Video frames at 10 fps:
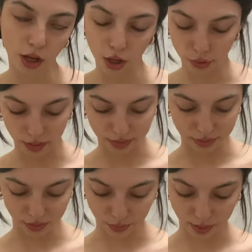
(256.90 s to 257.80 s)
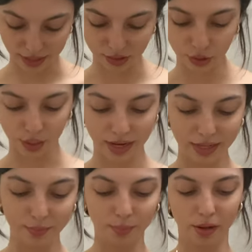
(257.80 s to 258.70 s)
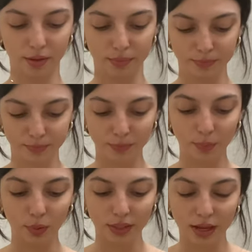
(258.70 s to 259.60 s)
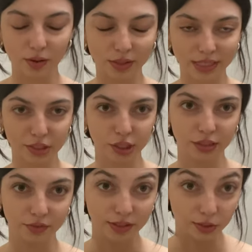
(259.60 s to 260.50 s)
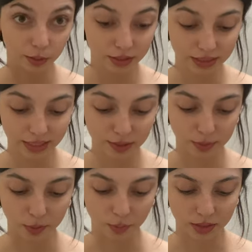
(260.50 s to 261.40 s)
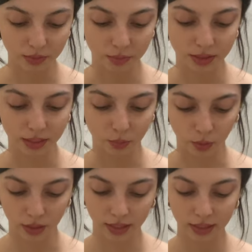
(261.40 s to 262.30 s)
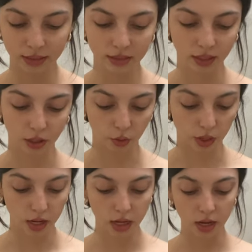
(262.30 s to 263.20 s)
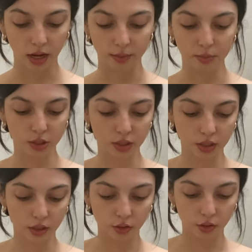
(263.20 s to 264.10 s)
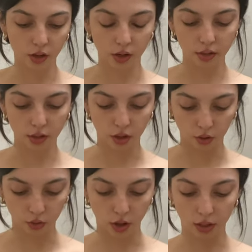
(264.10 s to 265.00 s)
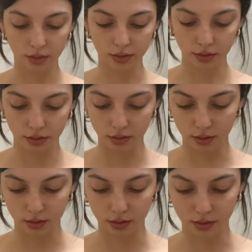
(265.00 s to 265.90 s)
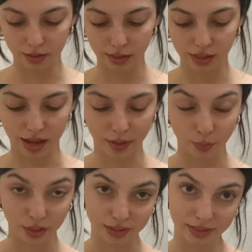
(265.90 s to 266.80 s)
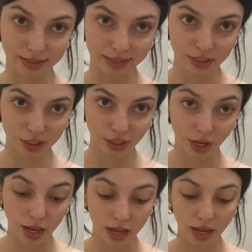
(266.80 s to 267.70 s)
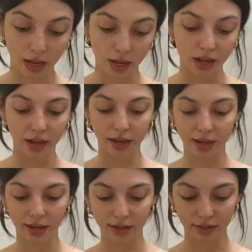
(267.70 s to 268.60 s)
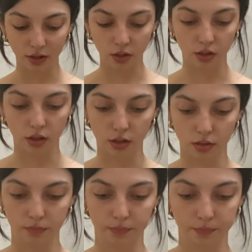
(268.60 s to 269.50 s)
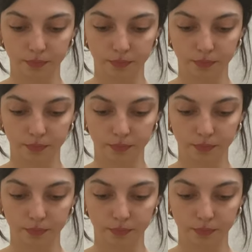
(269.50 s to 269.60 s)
Okay, so I tried um, pulling out each individual stitch, but it wasn't really working, so I'm just gonna cut across the line where it's stitched, and um,